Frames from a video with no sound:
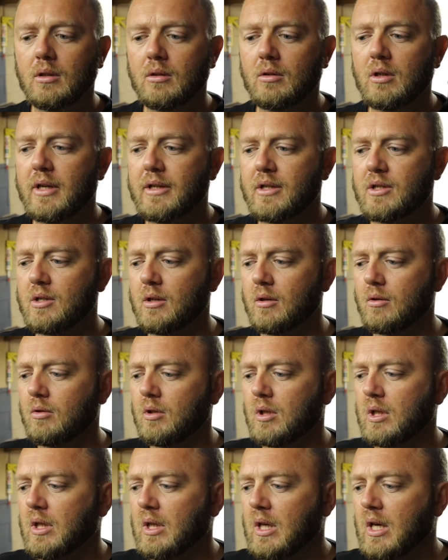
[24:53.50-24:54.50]
Right,
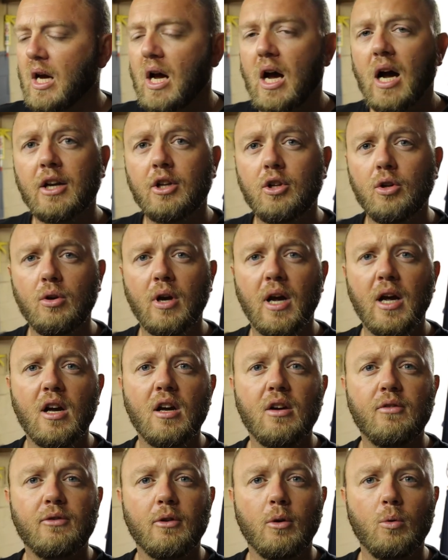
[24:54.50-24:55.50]
so I do
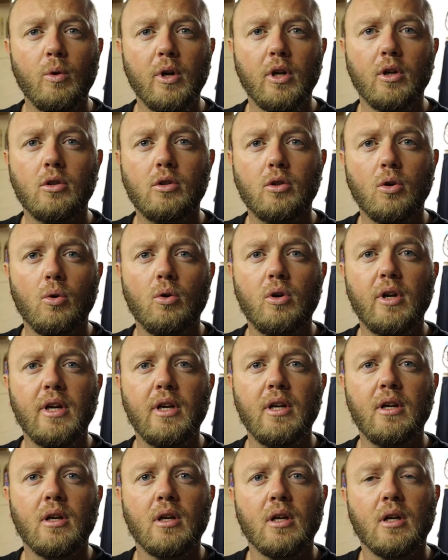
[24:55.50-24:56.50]
have a wheel
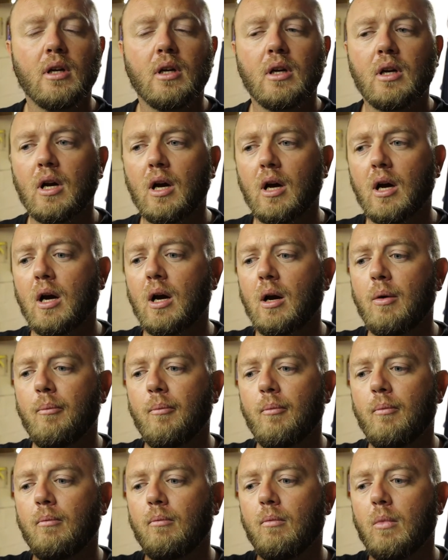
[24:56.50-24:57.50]
torquing
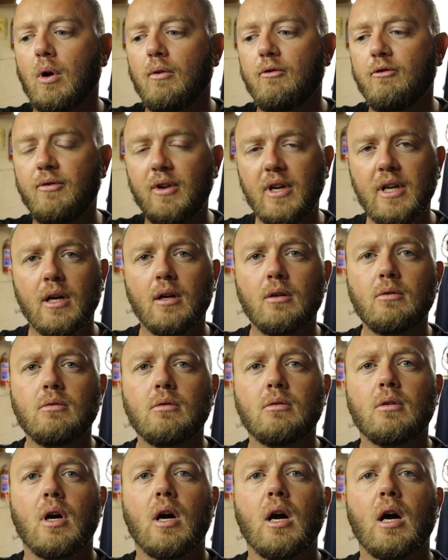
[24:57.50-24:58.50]
um, video.
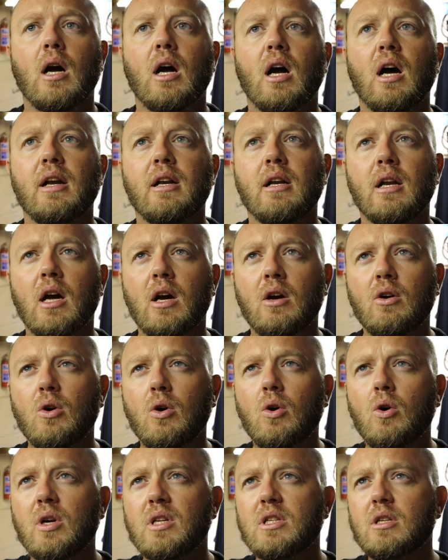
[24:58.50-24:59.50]
Uh, I
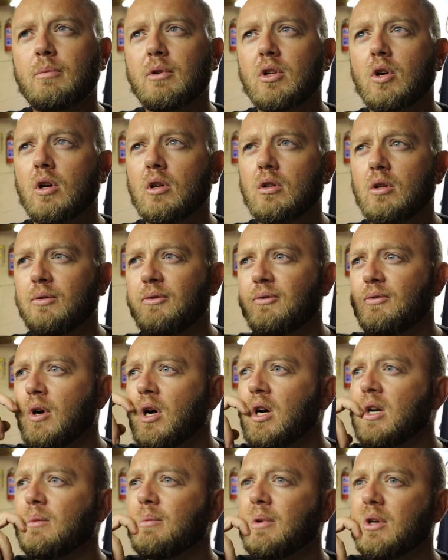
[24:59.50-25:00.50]
know it's a bit hard to
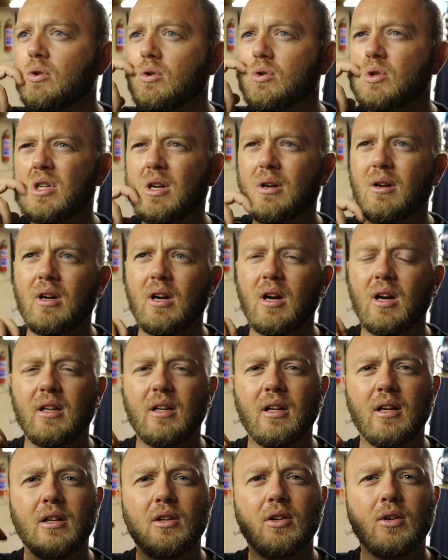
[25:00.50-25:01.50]
find because I, I,
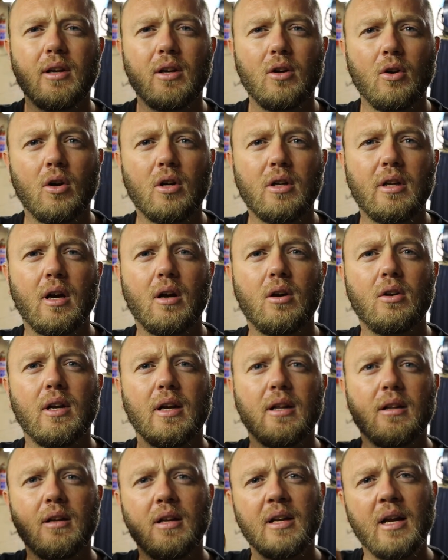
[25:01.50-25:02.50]
did it during lockdown
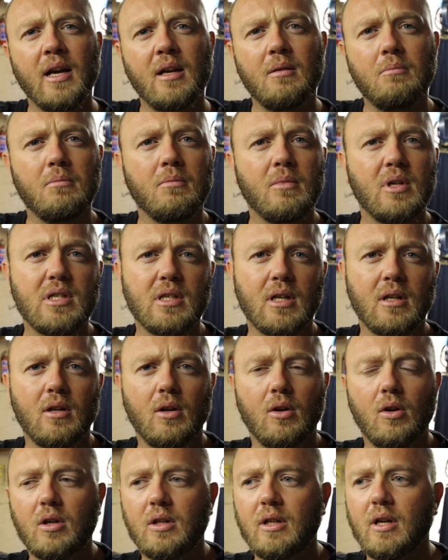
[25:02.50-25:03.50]
and the name is under
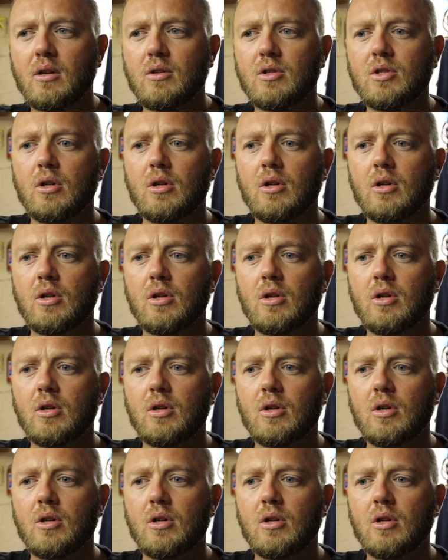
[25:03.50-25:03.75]
lockdown.